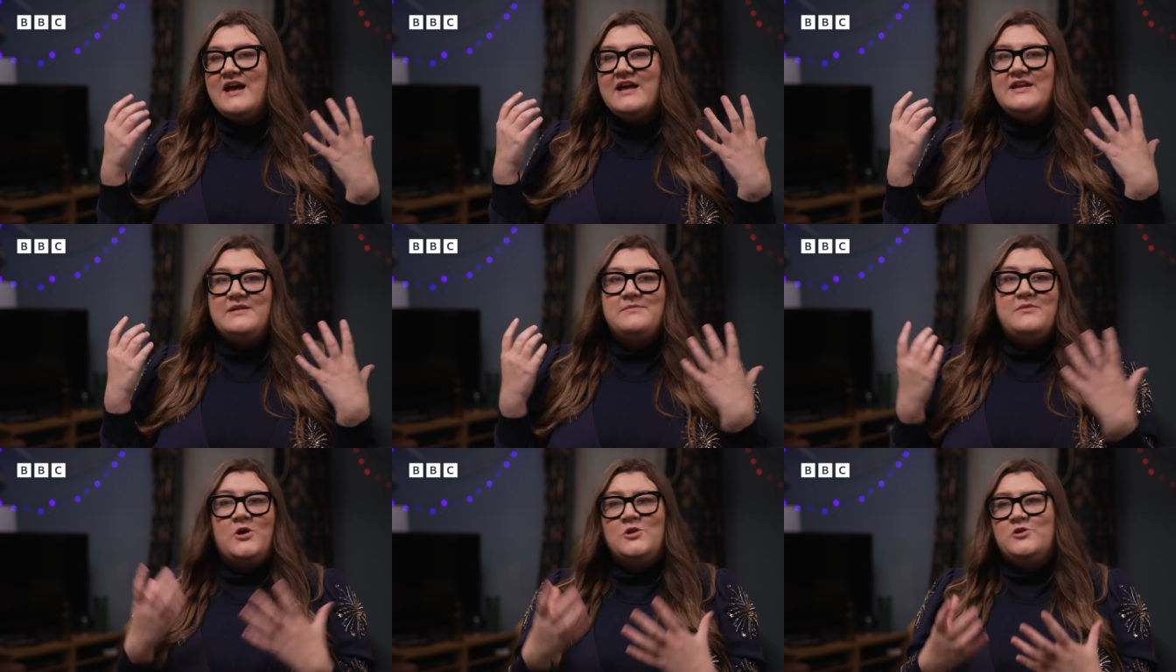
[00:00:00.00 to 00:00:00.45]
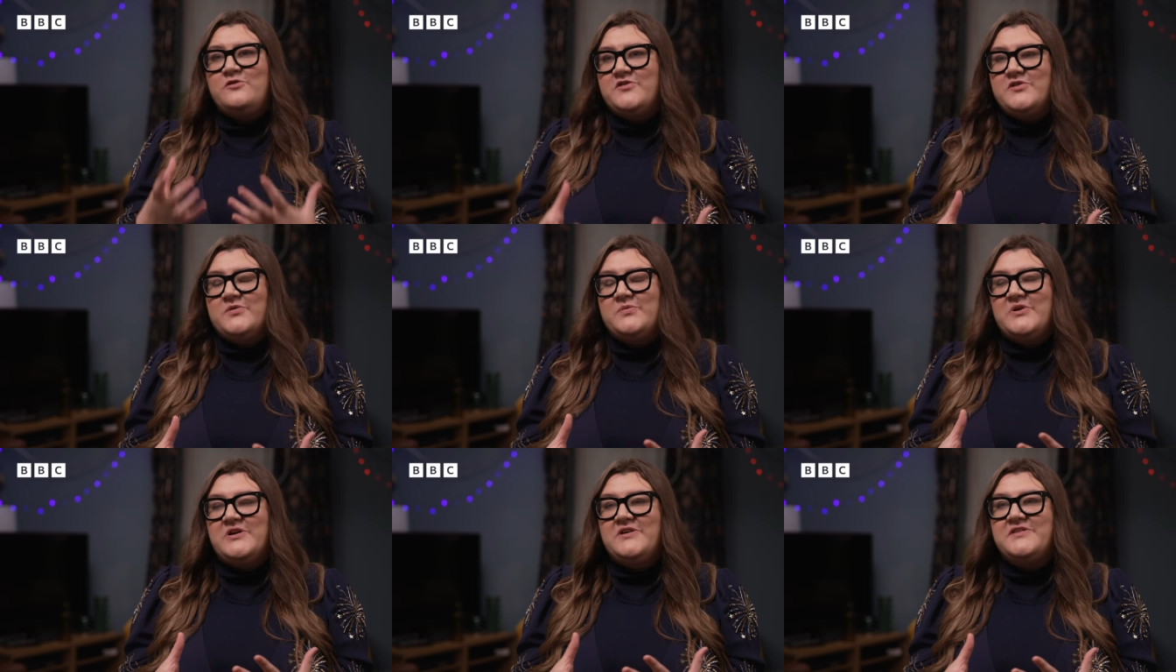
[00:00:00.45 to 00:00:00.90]
and all over
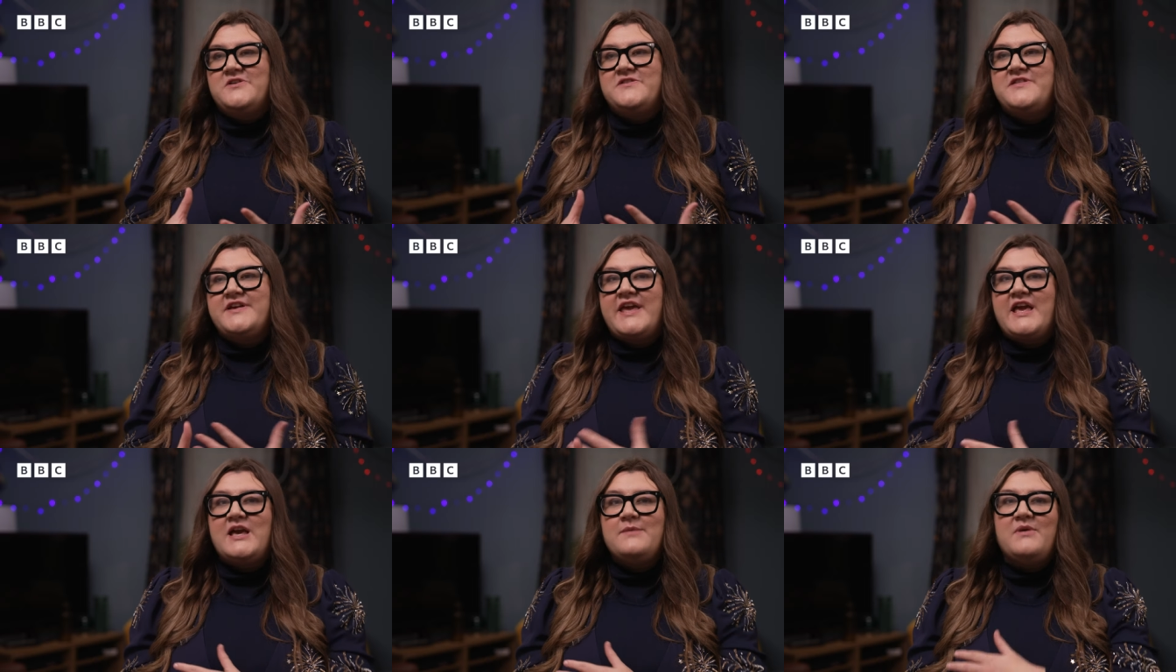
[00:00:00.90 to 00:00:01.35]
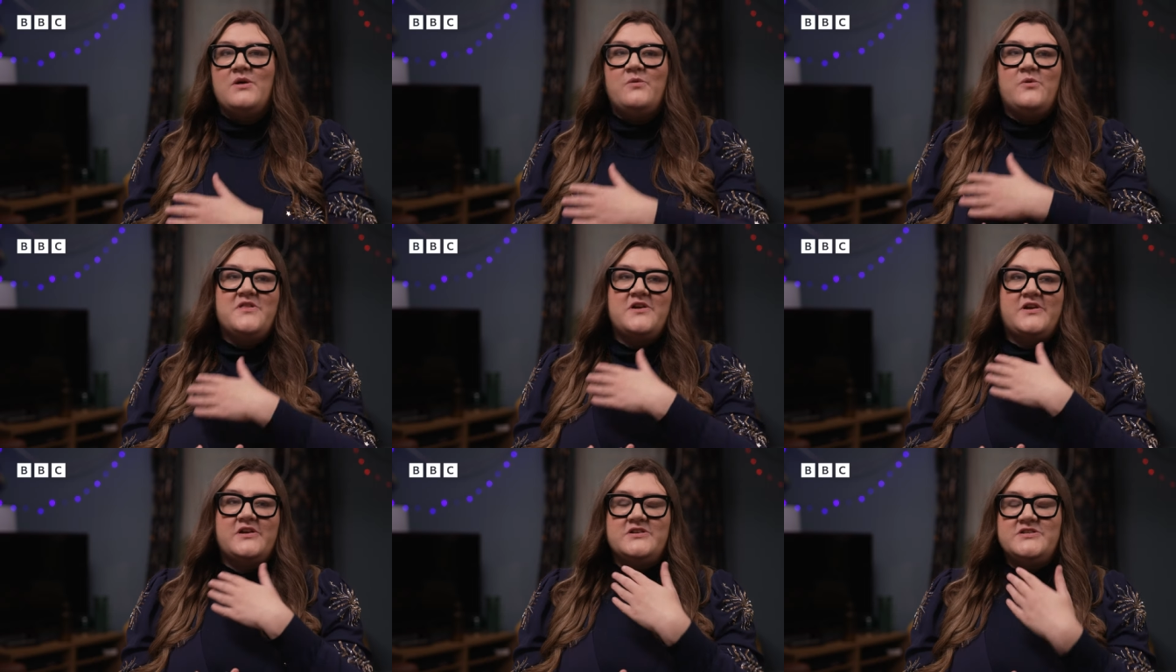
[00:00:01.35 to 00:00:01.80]
the world. They're thinking about
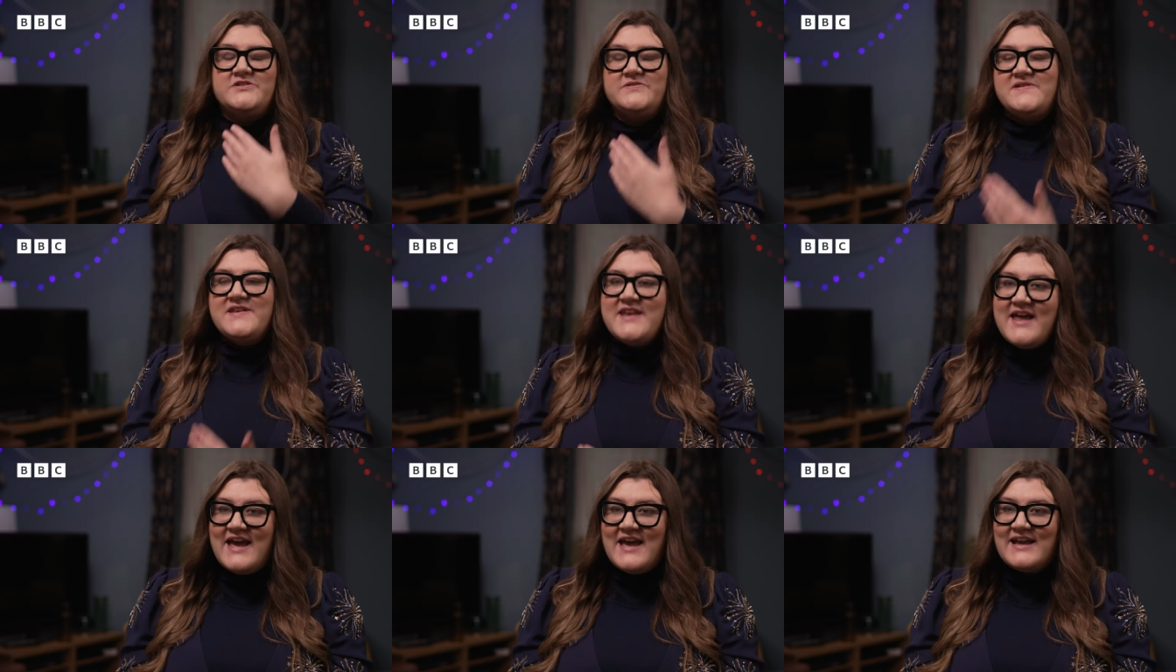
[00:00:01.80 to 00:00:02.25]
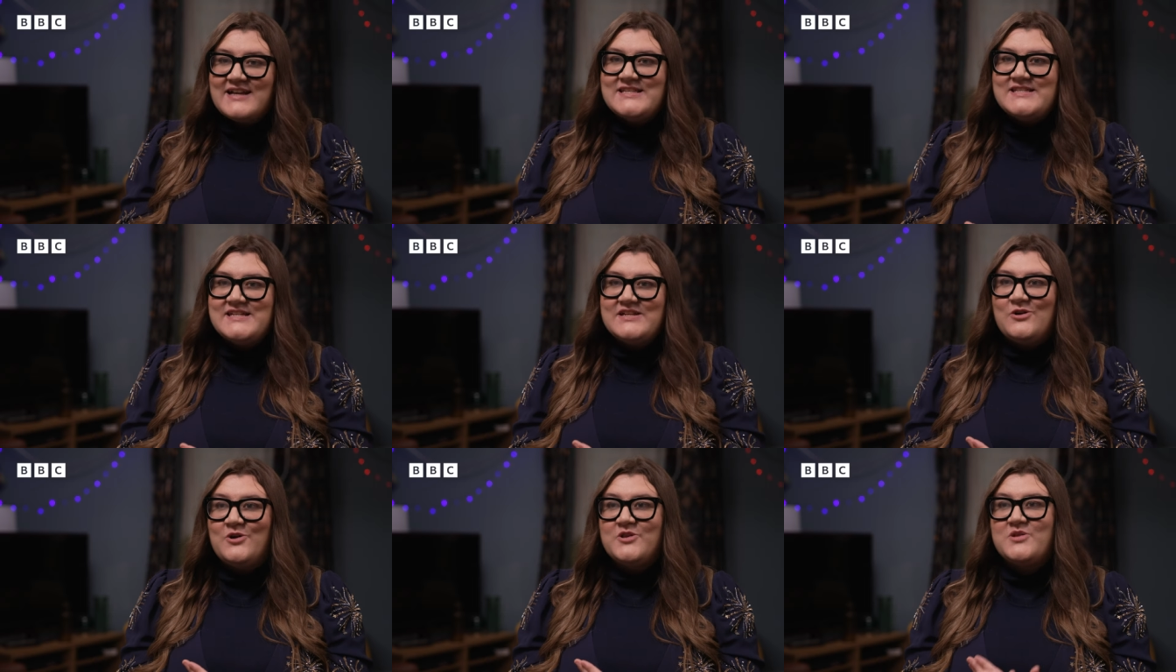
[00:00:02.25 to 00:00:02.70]
what they're gonna do
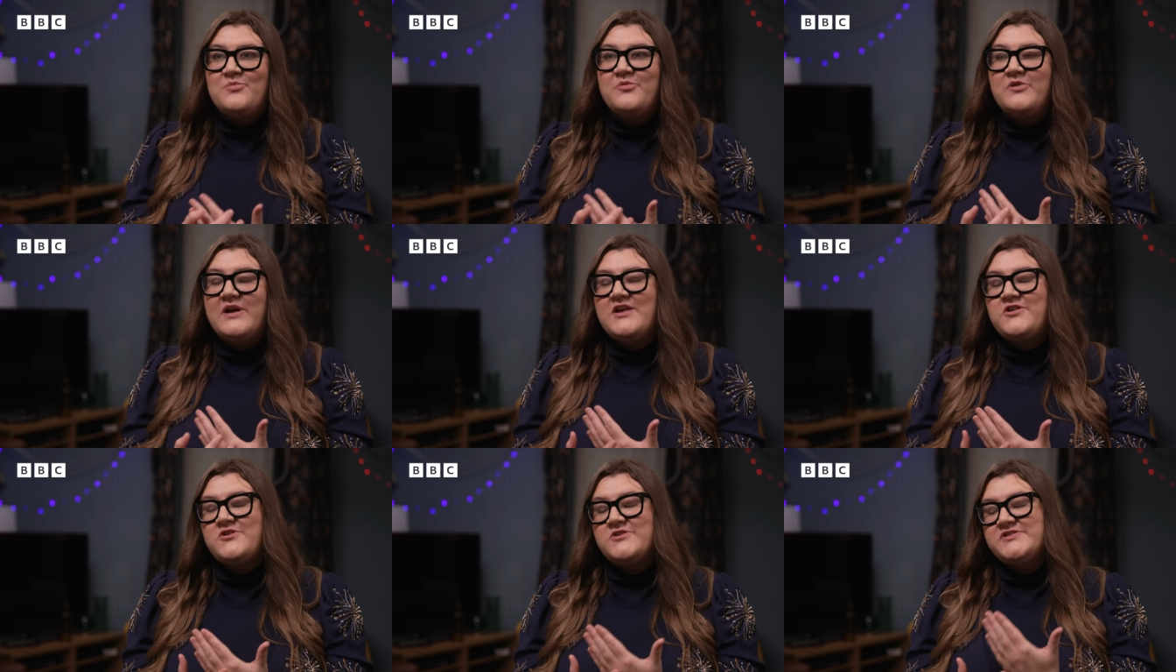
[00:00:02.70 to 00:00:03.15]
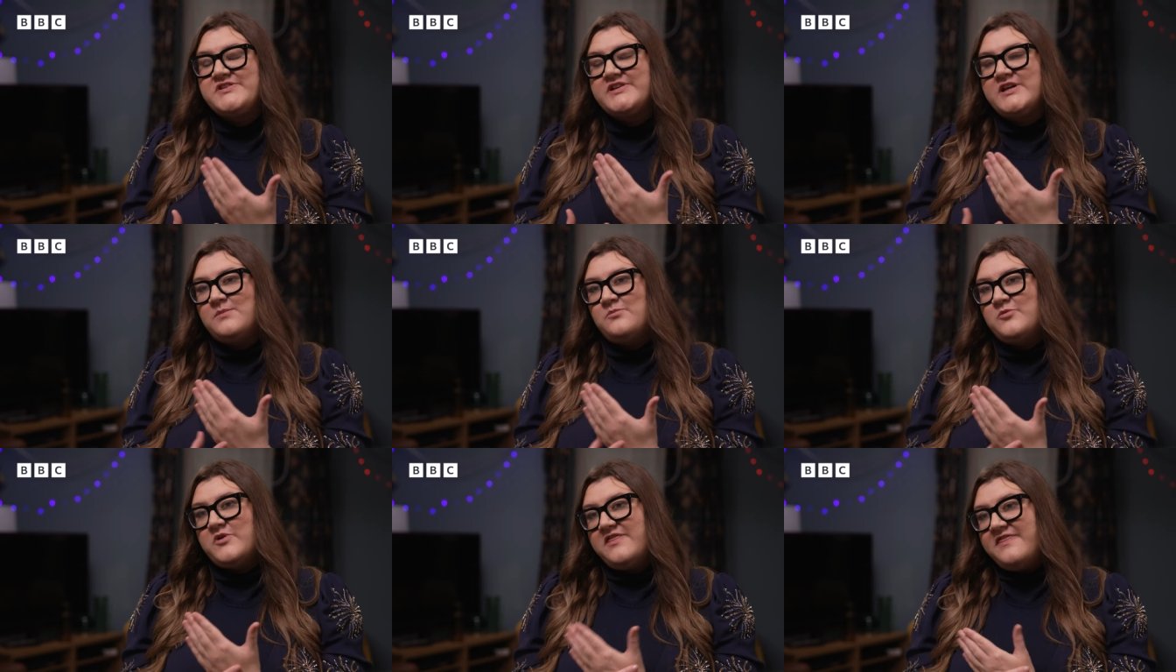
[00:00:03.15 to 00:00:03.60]
next and all the pressures that
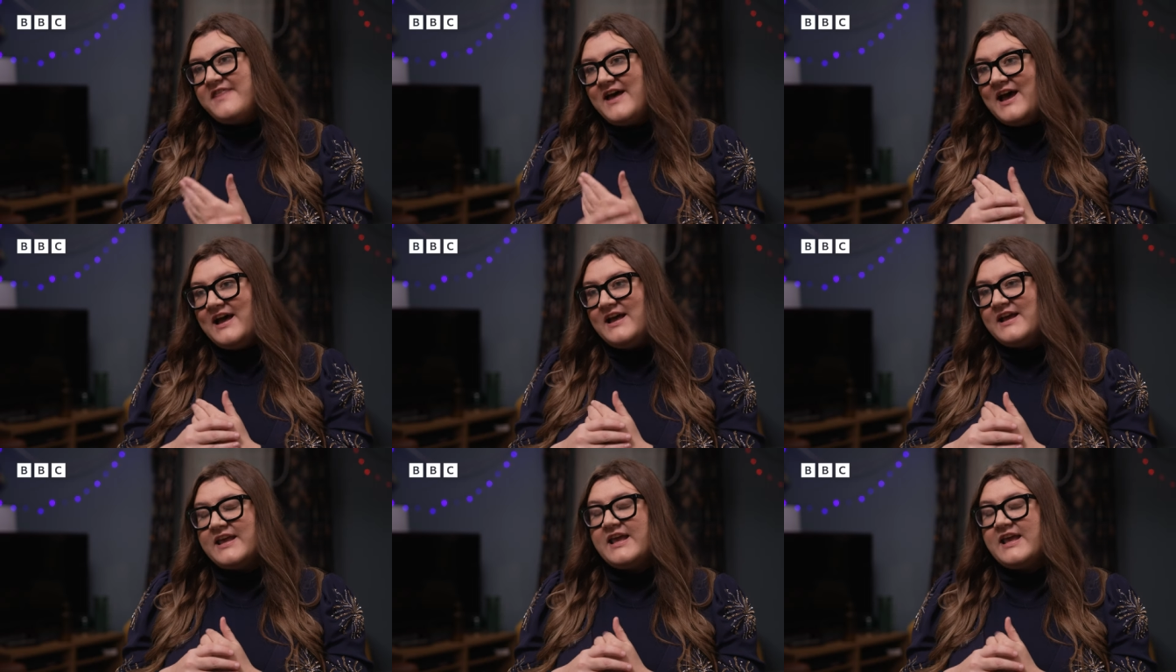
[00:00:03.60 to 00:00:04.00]
come with that.